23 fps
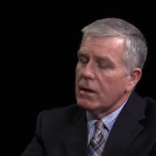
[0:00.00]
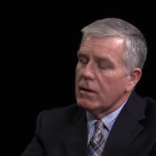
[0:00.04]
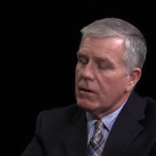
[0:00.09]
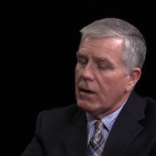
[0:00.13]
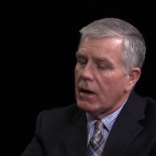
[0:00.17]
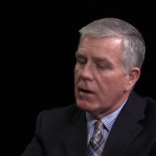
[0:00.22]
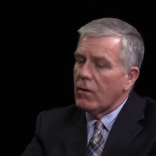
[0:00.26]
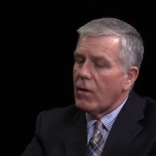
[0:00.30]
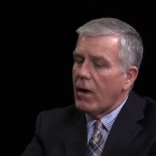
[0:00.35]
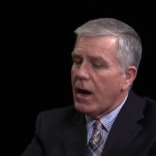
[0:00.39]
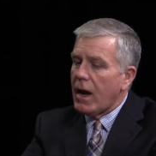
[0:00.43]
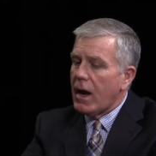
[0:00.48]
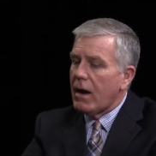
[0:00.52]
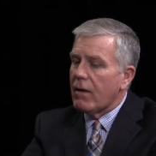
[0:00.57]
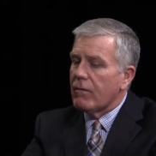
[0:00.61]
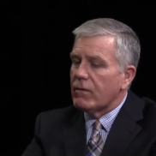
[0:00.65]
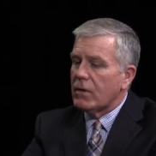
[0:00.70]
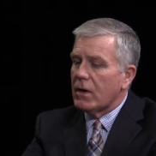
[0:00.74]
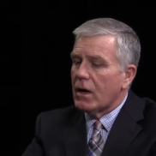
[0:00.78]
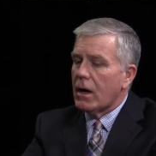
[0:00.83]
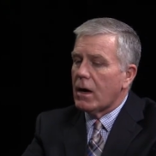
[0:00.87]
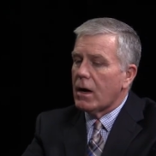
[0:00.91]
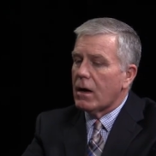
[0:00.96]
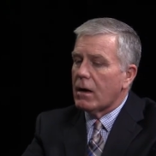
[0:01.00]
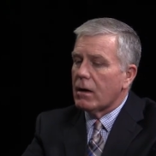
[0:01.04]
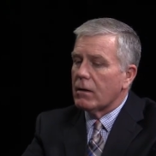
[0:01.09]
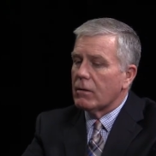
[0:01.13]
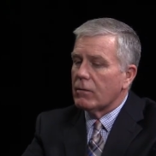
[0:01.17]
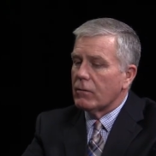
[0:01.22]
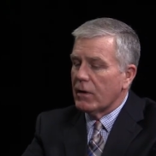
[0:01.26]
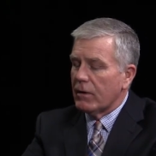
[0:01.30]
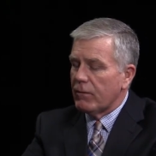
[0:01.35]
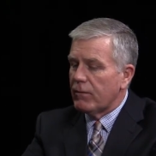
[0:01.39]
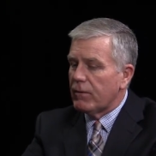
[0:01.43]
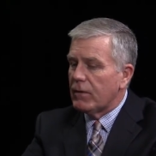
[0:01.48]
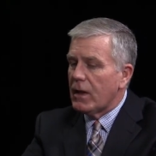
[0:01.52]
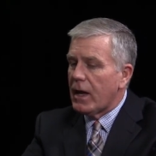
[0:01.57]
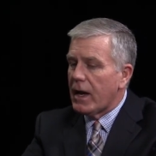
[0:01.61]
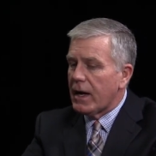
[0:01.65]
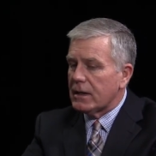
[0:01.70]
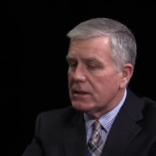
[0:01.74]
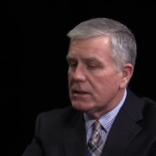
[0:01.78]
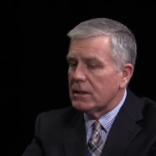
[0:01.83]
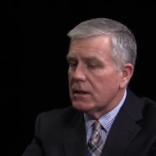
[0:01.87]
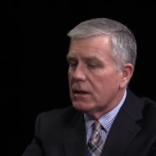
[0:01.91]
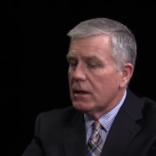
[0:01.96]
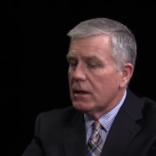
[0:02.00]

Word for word: that you have there reflect